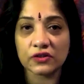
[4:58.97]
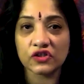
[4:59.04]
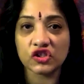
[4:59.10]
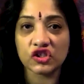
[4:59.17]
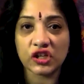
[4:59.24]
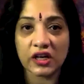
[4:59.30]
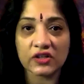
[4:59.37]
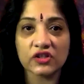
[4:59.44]

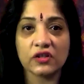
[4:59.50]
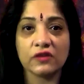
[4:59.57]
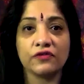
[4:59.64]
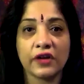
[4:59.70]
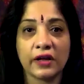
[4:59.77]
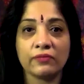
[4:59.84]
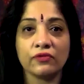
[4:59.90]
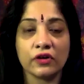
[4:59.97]
change the
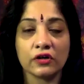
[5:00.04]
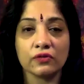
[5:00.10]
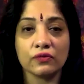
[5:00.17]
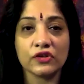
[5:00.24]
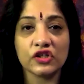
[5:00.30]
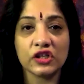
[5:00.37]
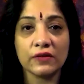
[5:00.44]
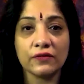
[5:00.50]
framework,
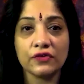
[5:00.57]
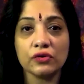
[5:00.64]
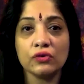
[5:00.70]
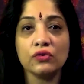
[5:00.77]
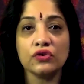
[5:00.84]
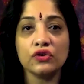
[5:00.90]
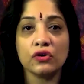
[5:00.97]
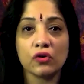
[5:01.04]
which give
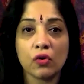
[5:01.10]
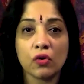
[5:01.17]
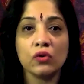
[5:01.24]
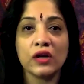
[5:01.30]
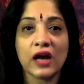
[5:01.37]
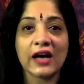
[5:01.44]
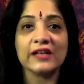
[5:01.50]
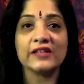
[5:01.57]
you your
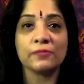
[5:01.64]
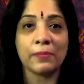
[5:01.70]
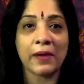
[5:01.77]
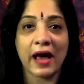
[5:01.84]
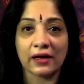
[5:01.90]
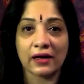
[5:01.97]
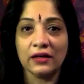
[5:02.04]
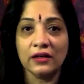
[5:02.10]
own eyes
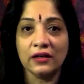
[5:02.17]
back.